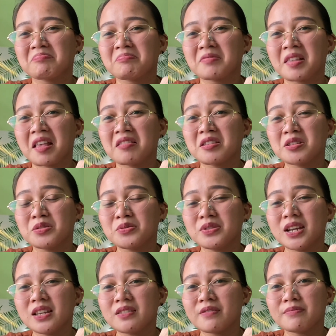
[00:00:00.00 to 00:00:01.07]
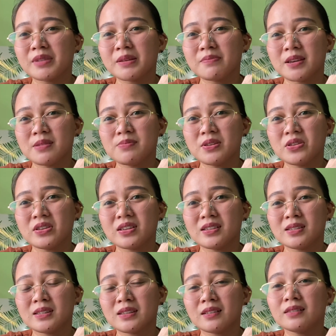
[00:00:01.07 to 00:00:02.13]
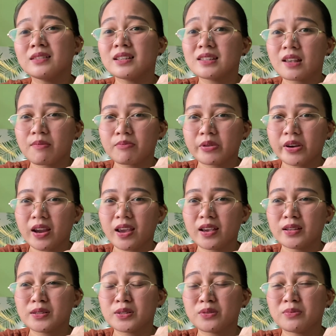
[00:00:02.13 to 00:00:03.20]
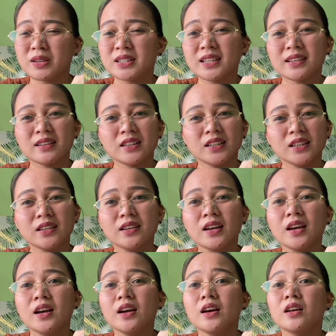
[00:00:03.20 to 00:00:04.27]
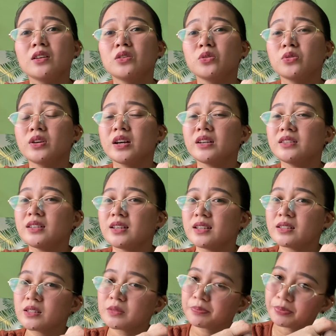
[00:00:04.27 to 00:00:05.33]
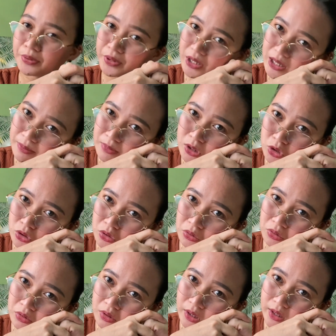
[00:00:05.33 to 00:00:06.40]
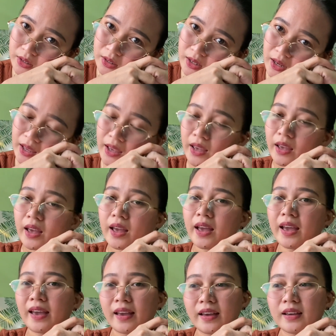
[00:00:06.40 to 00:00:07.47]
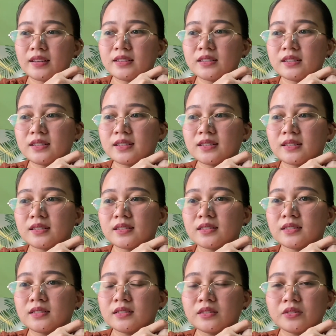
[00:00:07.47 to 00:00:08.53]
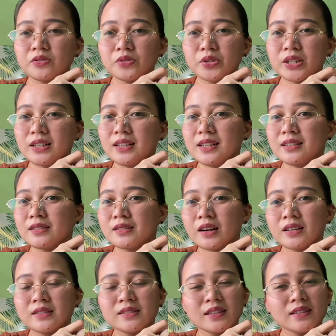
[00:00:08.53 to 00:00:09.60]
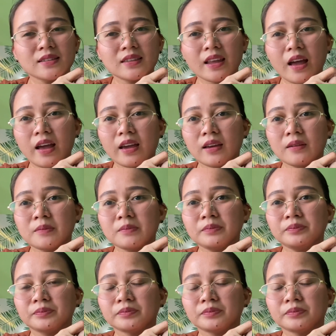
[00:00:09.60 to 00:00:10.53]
the due date of my baby is still December 8. So basically, Logan is premature and really not in time.